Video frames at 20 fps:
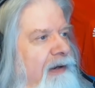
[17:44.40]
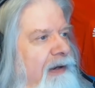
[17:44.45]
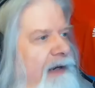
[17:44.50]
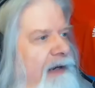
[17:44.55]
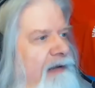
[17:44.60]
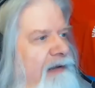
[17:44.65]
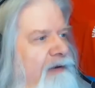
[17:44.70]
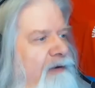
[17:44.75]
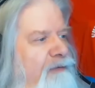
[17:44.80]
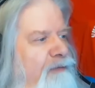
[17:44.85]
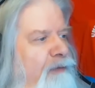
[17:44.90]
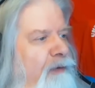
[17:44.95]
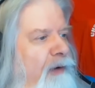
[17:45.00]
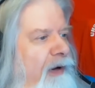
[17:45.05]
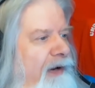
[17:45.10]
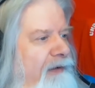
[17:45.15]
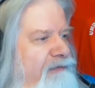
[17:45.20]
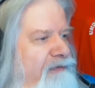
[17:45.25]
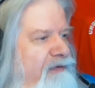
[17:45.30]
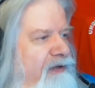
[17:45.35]
And therefore,
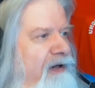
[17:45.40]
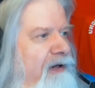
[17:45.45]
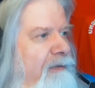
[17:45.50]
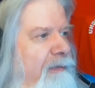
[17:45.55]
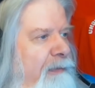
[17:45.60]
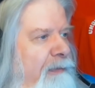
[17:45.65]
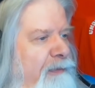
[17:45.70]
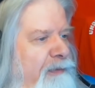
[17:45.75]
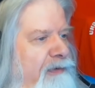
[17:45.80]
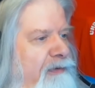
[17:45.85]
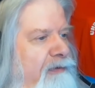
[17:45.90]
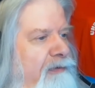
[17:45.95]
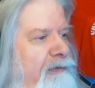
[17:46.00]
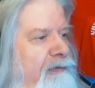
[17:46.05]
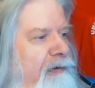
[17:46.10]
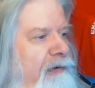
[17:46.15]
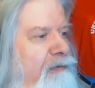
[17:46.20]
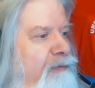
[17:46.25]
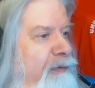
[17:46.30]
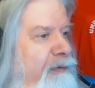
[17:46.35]
I have to come up with
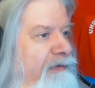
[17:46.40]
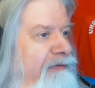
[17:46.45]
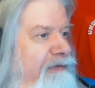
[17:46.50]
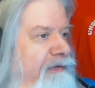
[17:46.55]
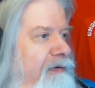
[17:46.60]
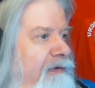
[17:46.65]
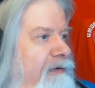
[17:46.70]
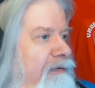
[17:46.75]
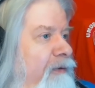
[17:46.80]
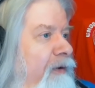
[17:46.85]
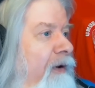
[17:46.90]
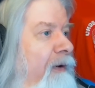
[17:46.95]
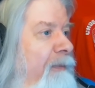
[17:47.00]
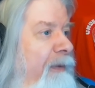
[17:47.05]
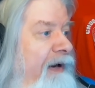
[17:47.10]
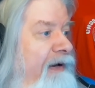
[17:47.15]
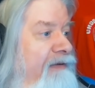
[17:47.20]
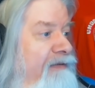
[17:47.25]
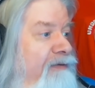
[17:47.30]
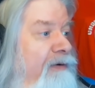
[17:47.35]
a reason, a
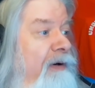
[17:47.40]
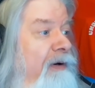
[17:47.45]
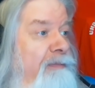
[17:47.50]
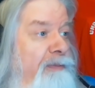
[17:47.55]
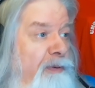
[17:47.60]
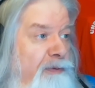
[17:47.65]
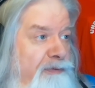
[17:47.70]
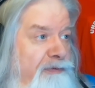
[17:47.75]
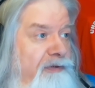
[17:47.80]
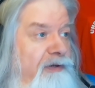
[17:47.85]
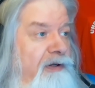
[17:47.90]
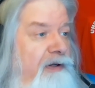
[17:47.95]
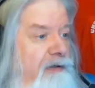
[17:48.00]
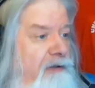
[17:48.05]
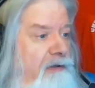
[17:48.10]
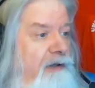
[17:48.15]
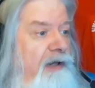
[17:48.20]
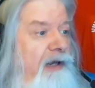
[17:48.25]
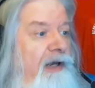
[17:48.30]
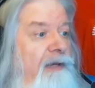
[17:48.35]
drawback. So I built it into
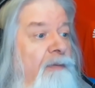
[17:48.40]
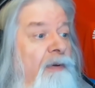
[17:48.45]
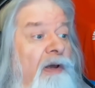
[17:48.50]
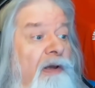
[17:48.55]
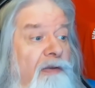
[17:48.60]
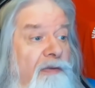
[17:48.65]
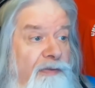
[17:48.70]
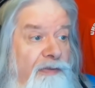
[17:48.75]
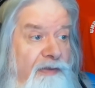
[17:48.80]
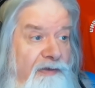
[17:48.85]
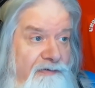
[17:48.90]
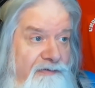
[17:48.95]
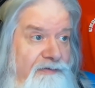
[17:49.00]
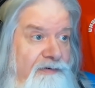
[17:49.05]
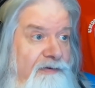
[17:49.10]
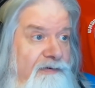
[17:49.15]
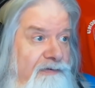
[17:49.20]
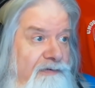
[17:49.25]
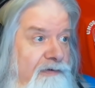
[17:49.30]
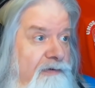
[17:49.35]
the game. This
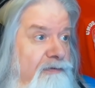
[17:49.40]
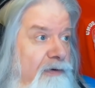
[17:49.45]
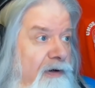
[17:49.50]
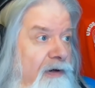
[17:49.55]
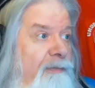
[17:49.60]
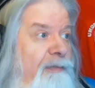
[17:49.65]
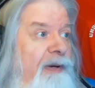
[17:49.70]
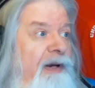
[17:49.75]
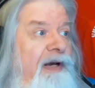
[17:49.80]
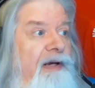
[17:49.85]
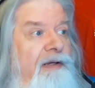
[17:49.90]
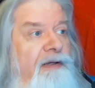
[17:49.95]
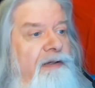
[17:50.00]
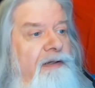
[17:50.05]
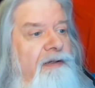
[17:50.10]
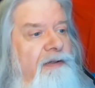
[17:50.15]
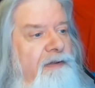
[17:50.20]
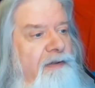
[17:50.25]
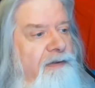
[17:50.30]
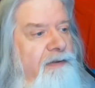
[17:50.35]
is the drawback.
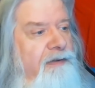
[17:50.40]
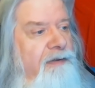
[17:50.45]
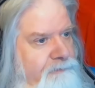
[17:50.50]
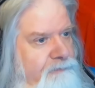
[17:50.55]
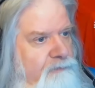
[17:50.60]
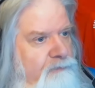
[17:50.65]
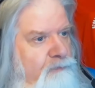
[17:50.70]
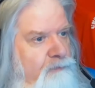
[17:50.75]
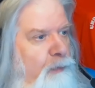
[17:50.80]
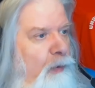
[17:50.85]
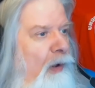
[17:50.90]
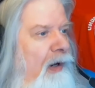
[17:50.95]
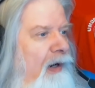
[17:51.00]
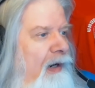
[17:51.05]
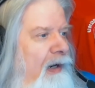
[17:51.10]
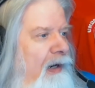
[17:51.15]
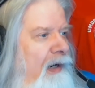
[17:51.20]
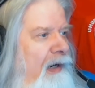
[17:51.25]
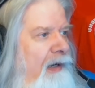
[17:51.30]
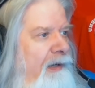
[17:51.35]

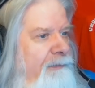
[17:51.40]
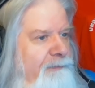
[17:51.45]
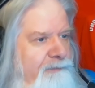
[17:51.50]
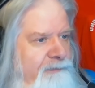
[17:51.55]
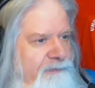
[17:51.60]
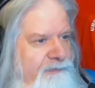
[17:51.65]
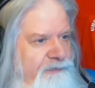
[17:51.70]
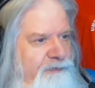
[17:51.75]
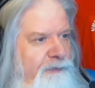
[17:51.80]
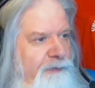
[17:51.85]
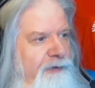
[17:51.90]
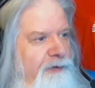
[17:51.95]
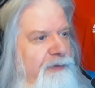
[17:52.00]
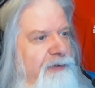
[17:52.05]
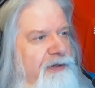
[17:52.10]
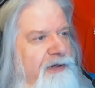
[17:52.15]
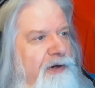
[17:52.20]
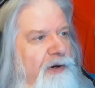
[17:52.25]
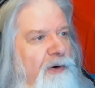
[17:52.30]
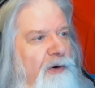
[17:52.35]
Wahaha. So there
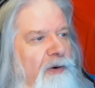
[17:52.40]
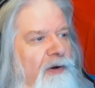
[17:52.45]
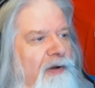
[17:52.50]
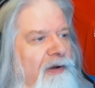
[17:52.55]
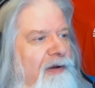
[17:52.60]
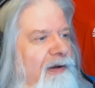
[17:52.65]
you go.